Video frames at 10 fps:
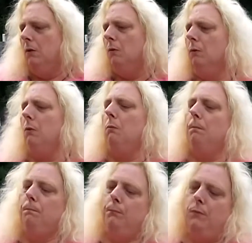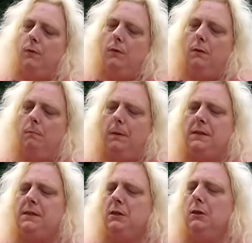Well,
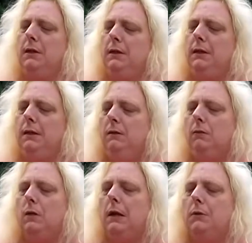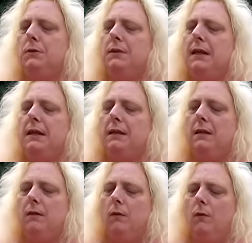basically, when I was like
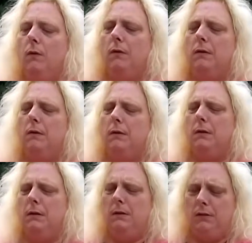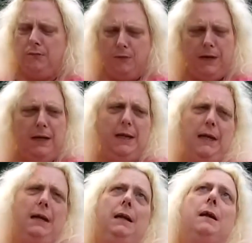
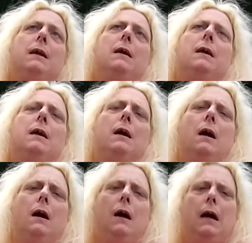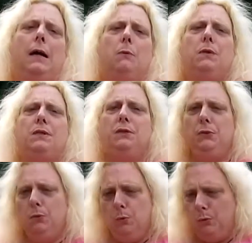3, I always
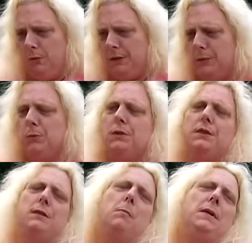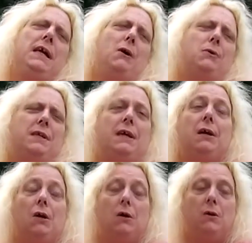knew that there was somebody out
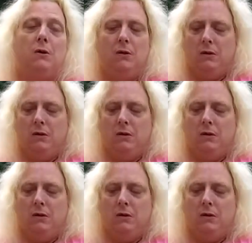there